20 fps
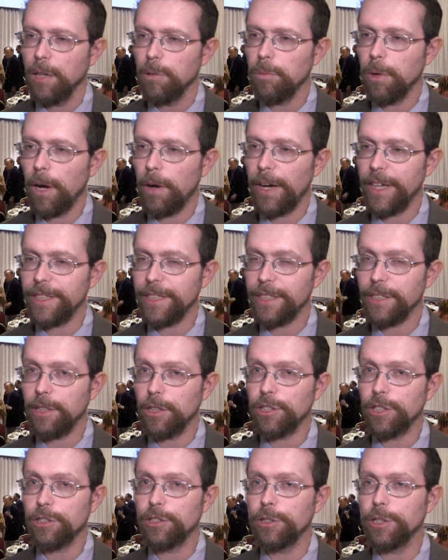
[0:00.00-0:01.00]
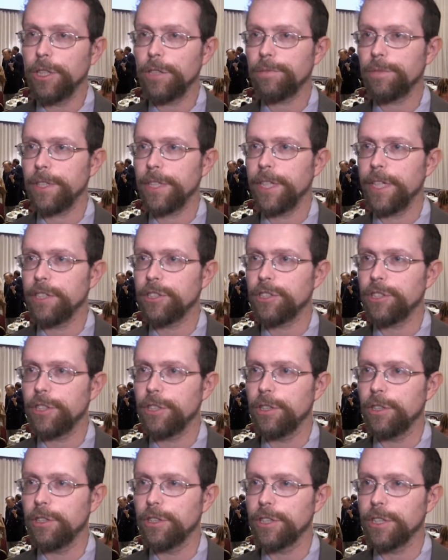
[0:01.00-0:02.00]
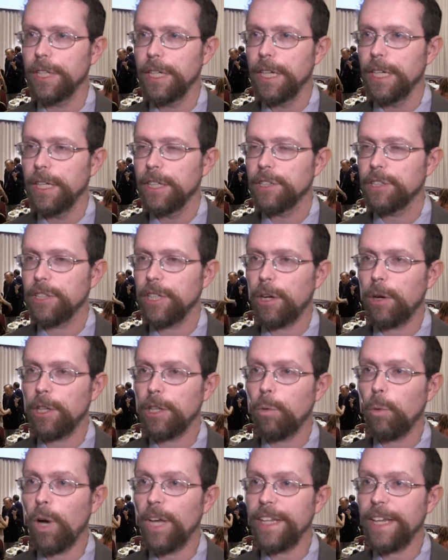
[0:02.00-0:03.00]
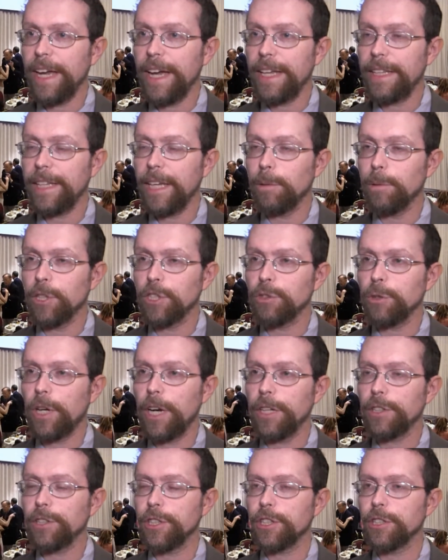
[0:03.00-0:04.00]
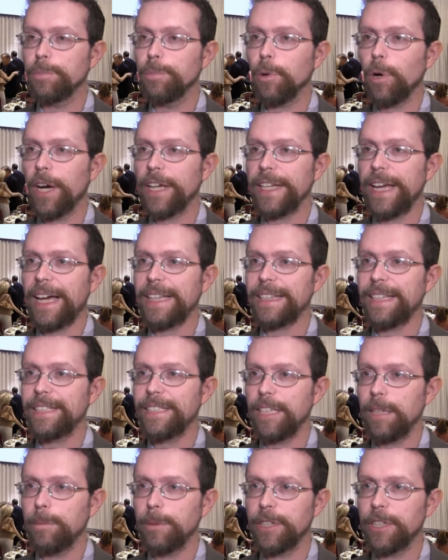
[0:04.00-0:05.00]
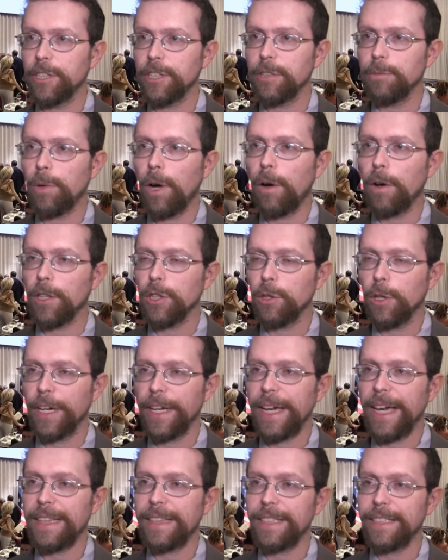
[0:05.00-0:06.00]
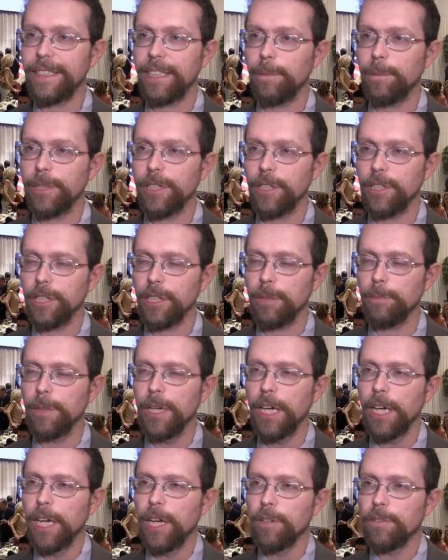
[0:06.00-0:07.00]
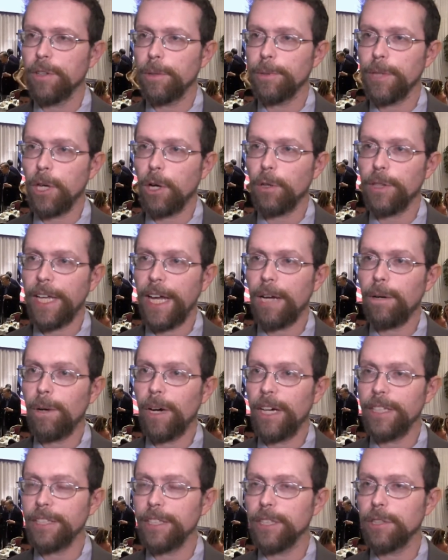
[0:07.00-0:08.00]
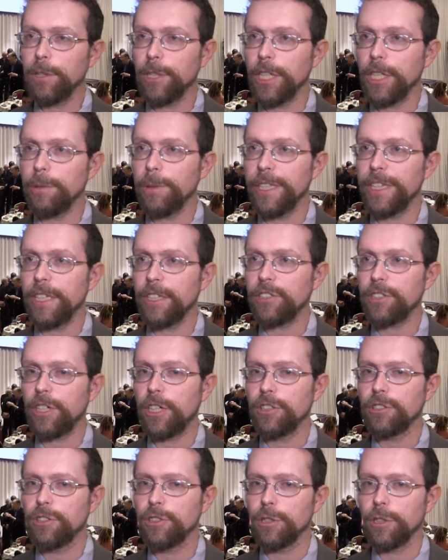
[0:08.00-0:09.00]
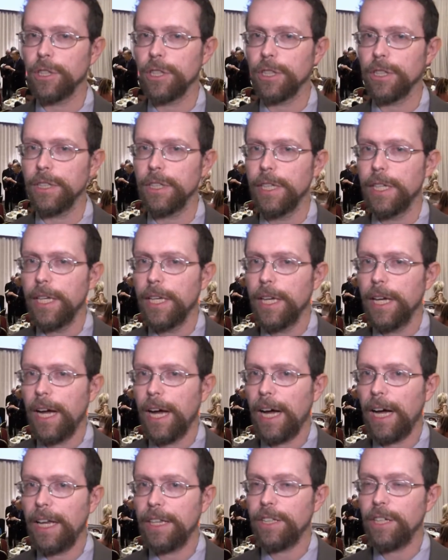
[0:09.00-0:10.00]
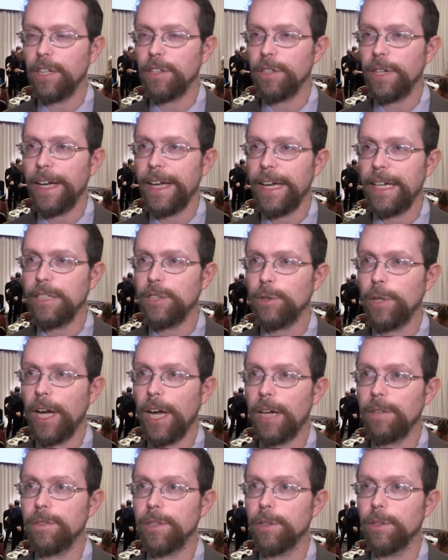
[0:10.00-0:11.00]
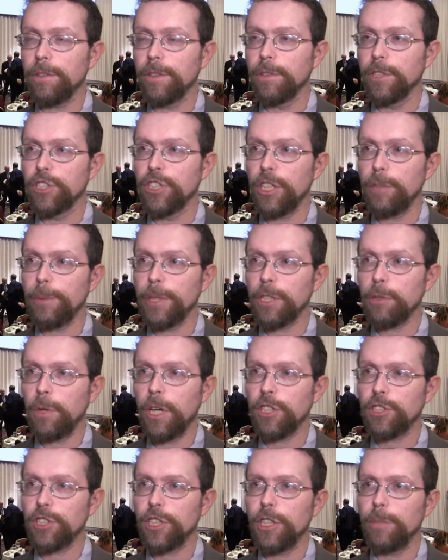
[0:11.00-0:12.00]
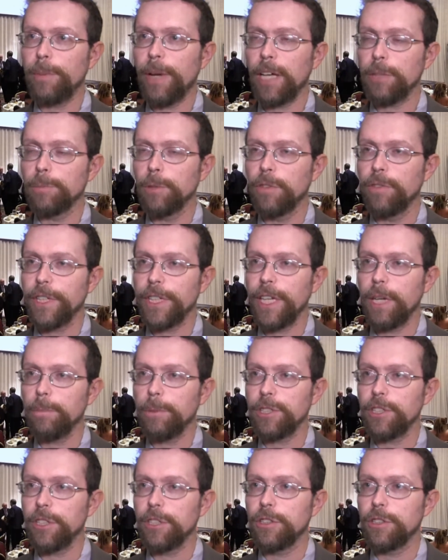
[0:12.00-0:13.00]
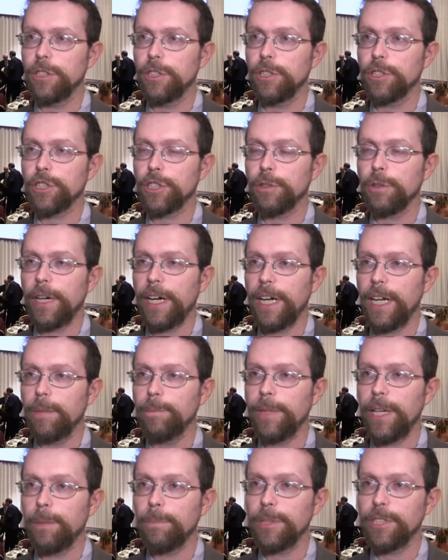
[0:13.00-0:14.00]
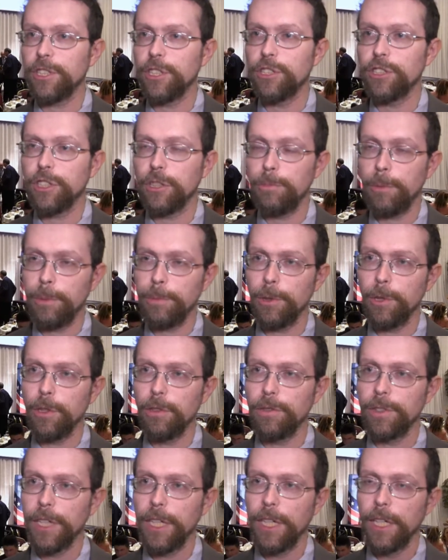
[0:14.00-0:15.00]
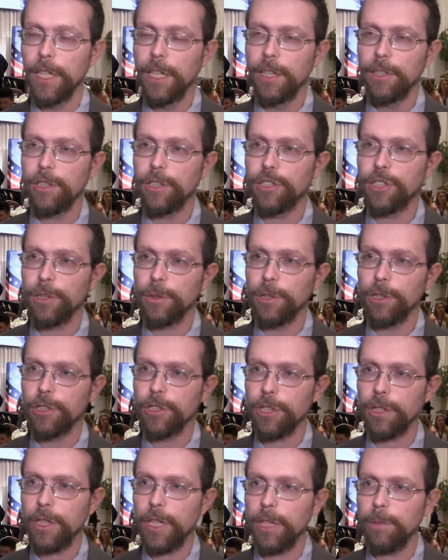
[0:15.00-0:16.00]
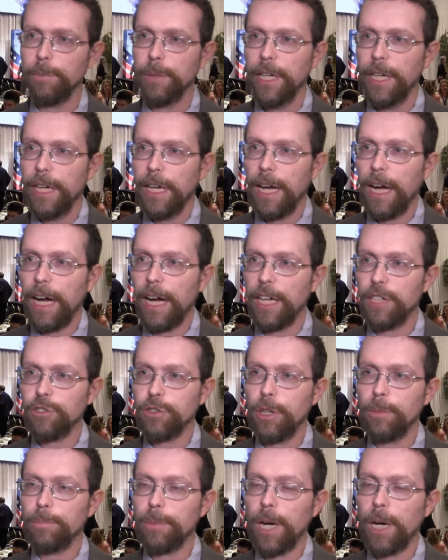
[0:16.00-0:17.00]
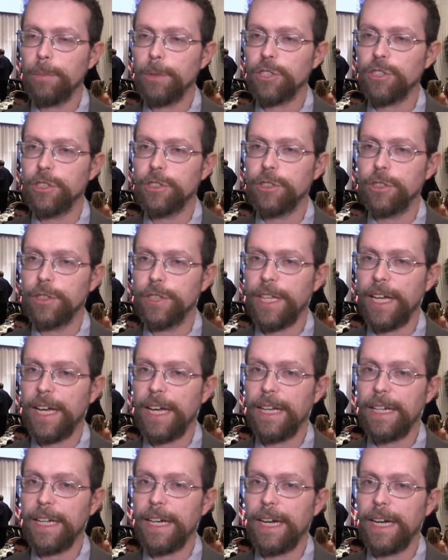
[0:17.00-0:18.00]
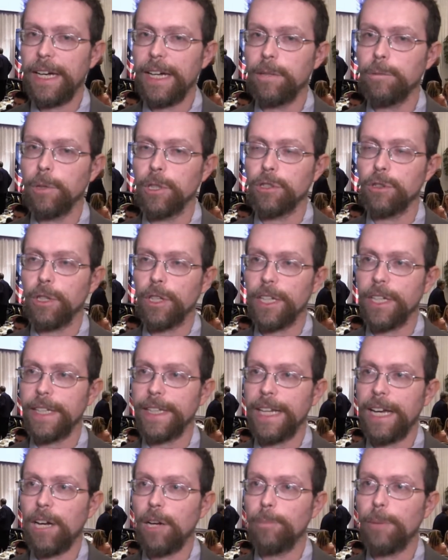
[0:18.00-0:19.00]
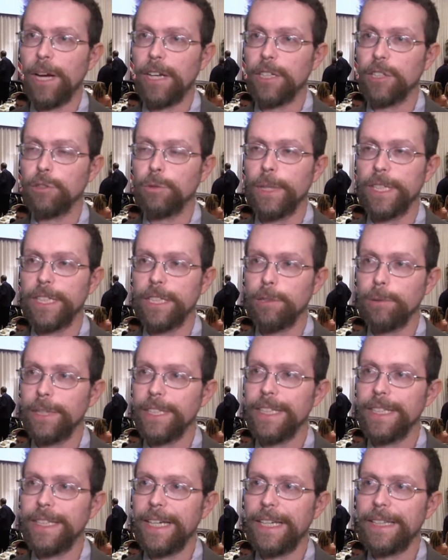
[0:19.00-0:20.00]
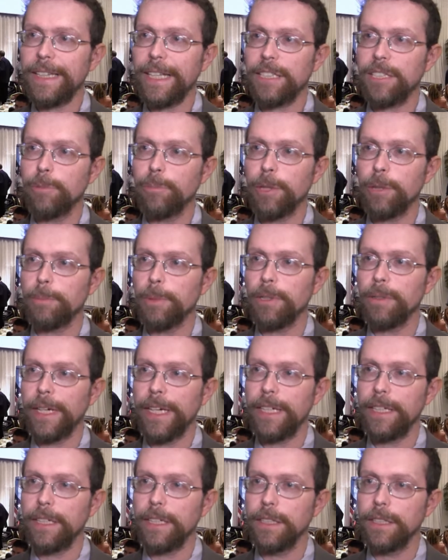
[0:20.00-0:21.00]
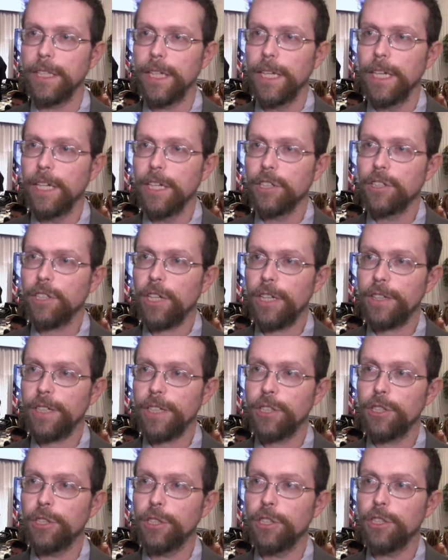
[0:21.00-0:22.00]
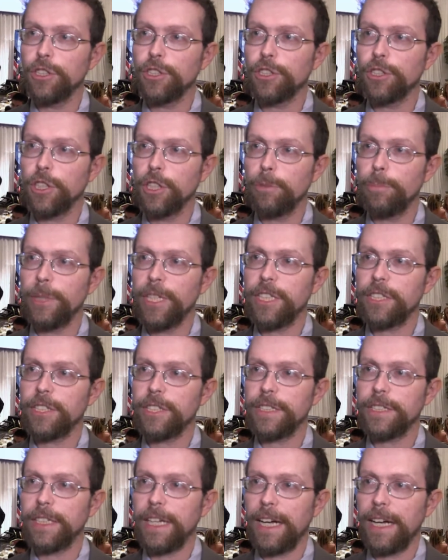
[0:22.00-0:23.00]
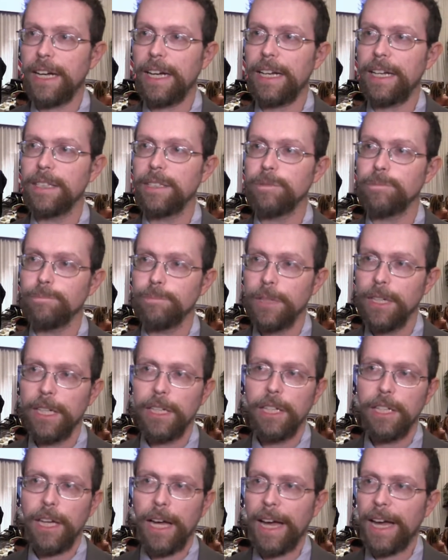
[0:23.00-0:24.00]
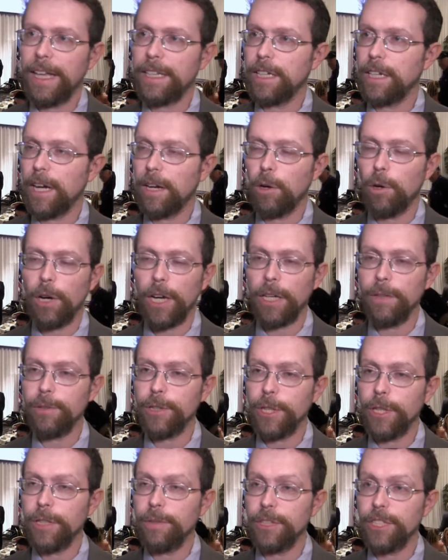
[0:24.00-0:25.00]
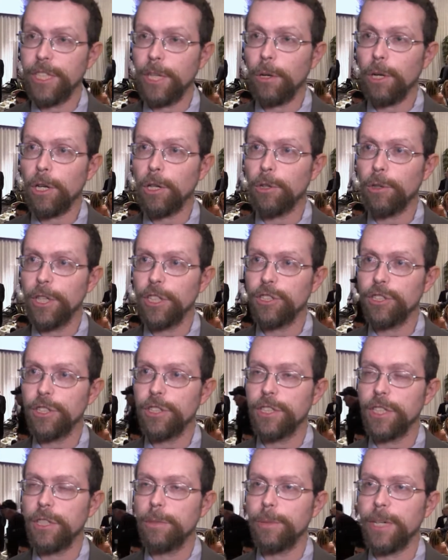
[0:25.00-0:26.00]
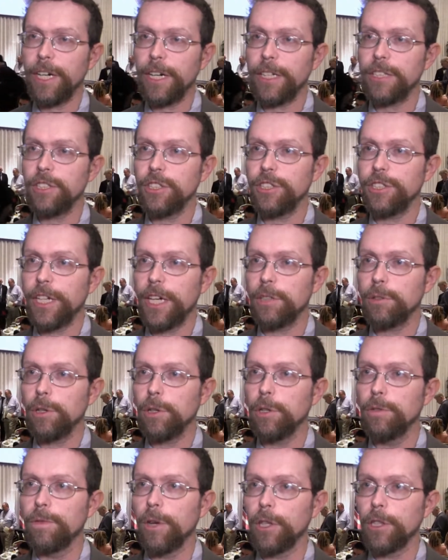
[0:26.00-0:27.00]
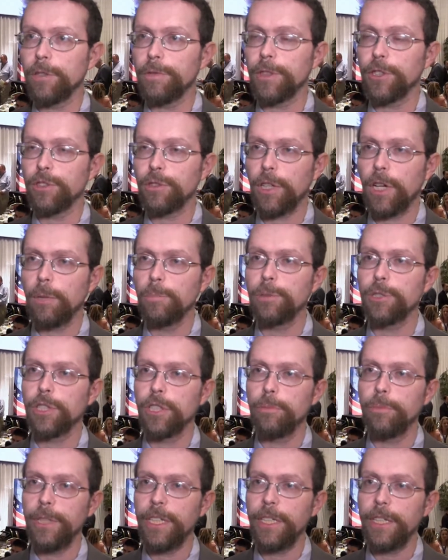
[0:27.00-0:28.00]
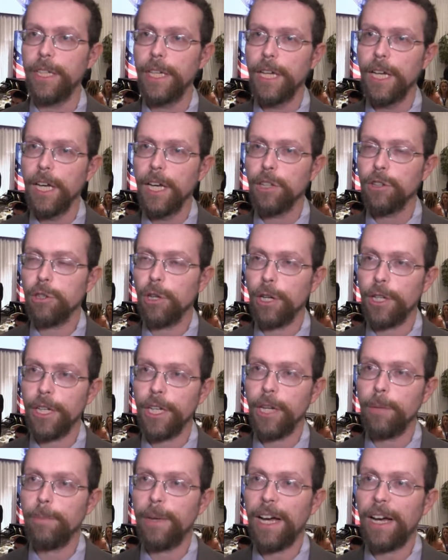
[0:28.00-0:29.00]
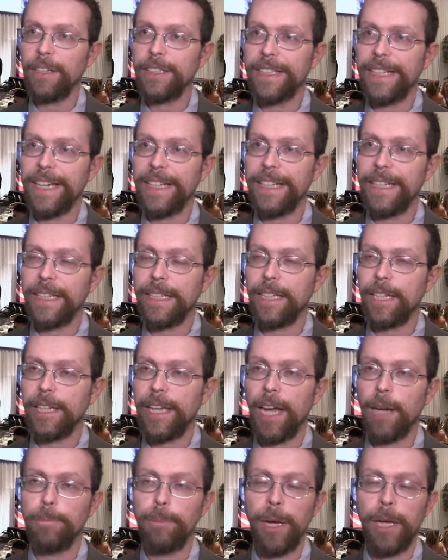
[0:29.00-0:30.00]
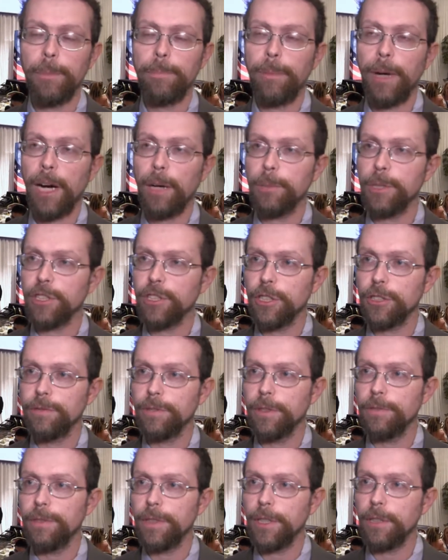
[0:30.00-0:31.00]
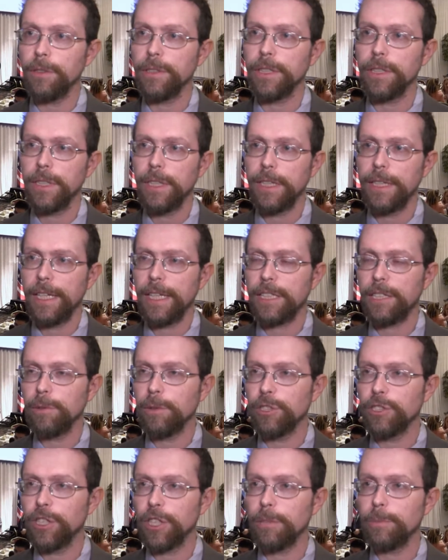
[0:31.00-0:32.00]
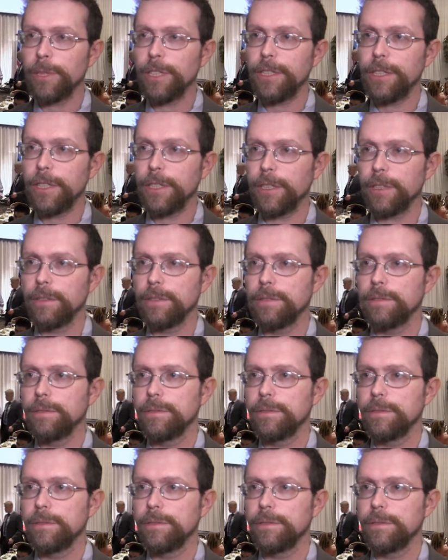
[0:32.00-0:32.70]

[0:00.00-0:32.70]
Well, I think those are two different issues. So on the one hand, they were trying to exploit anti-Semitism while ignoring anti-Semitism from their own allies, including Linda Sarsour. On the other hand, you have a legitimate question about moving the embassy to Yerushalayim. The embassy should be moved to Jerusalem. Trump promised to do that. We're talking now about a 2020 date. That's a bit belated. So I think Jews should be, and along with evangelical Christians and Americans in general who voted for Trump, should be talking about getting campaign promises fulfilled. That's a legitimate thing.